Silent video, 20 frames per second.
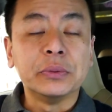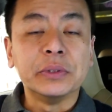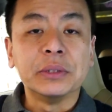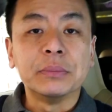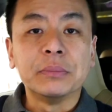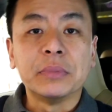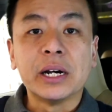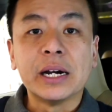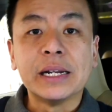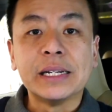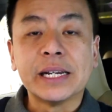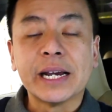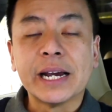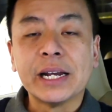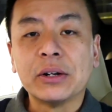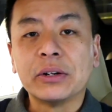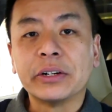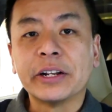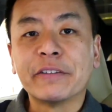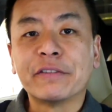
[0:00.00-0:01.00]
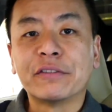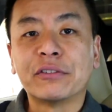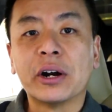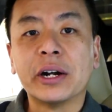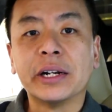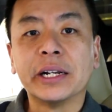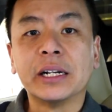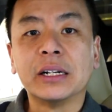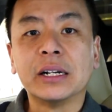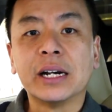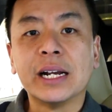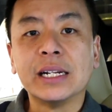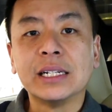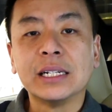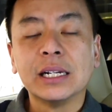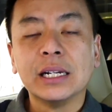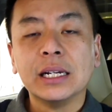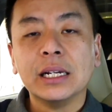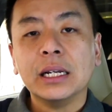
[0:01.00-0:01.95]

with my dad on a Friday night,